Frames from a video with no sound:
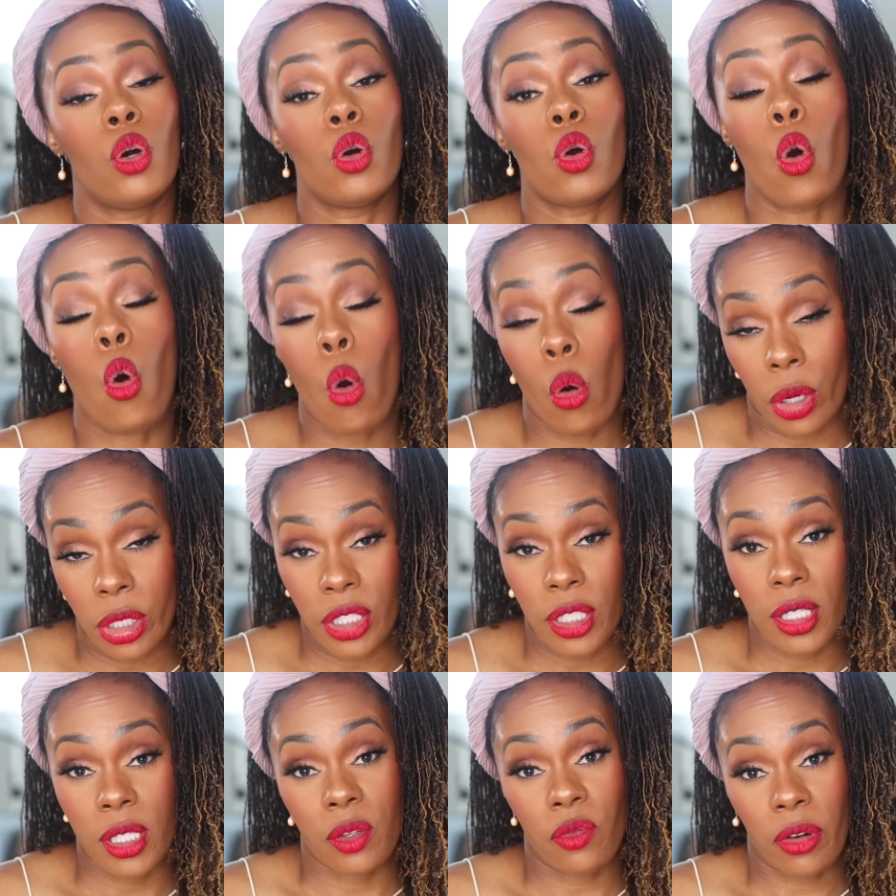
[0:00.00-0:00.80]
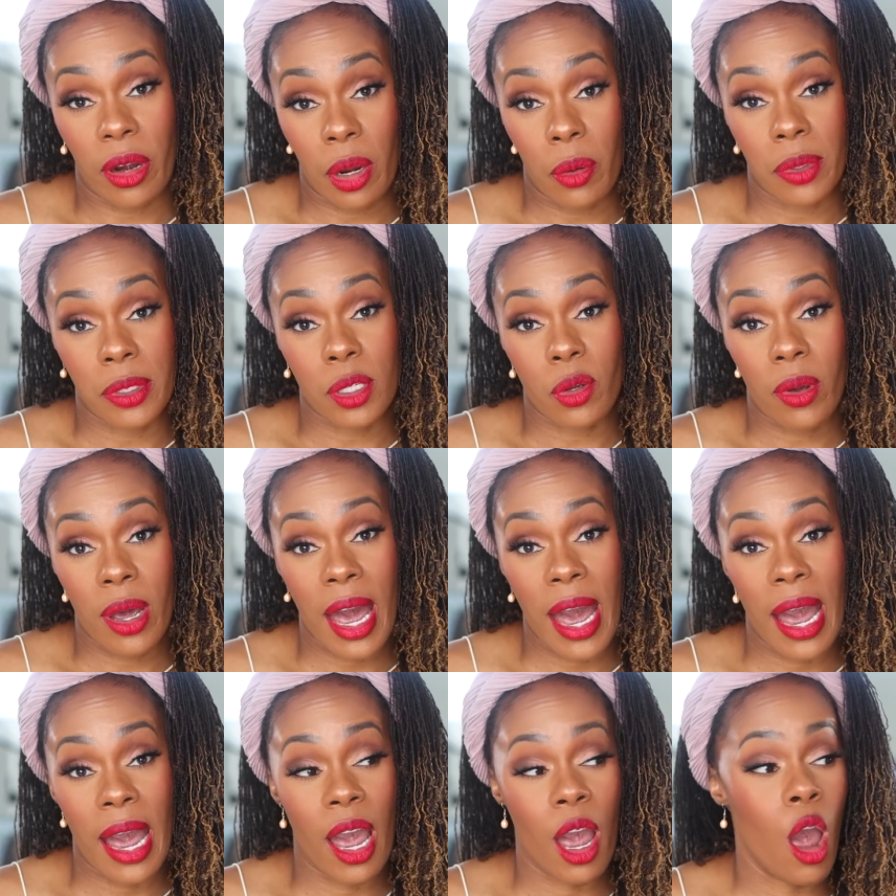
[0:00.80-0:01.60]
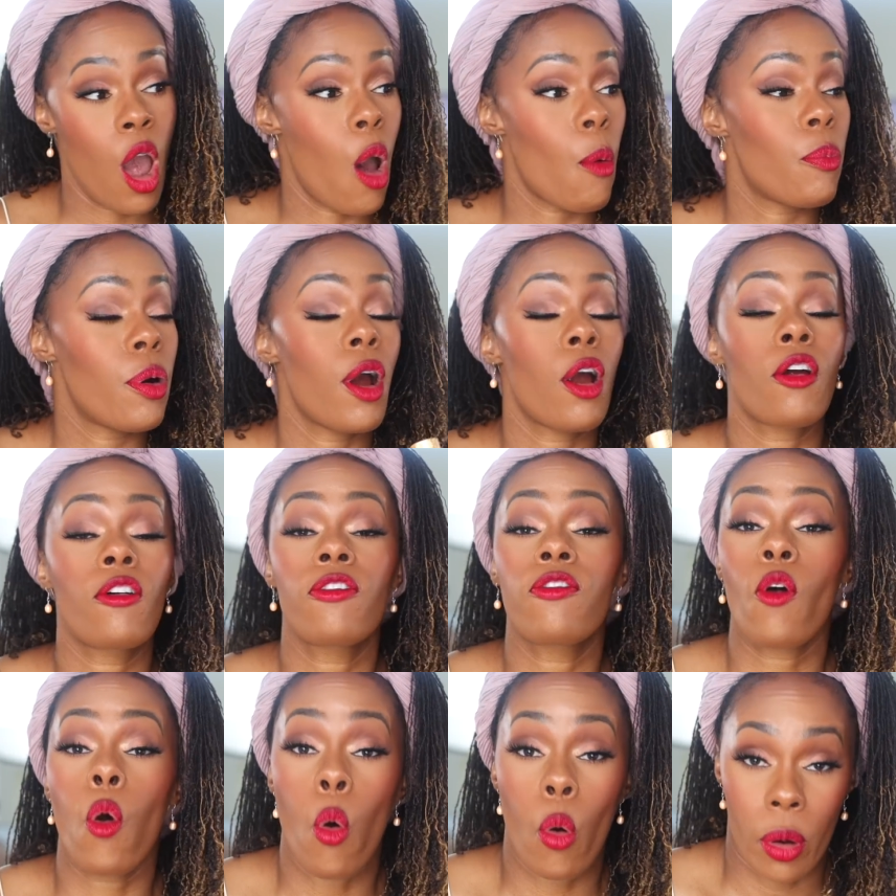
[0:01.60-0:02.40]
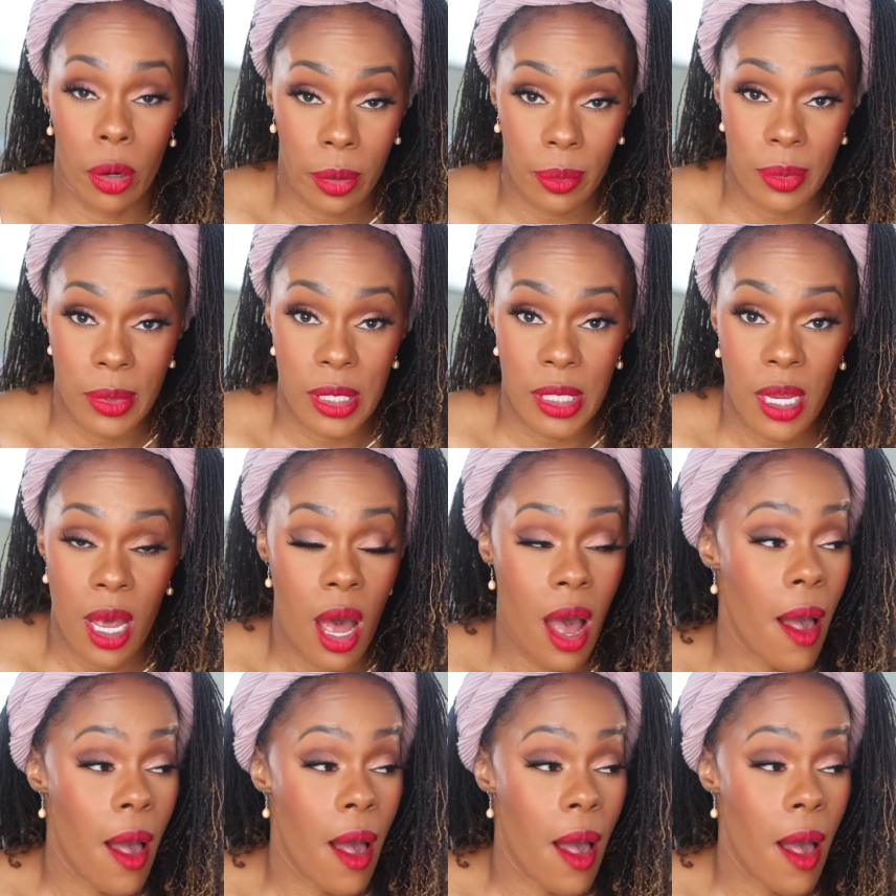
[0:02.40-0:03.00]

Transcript: Gorgeous fragrance, okay? Perfumes.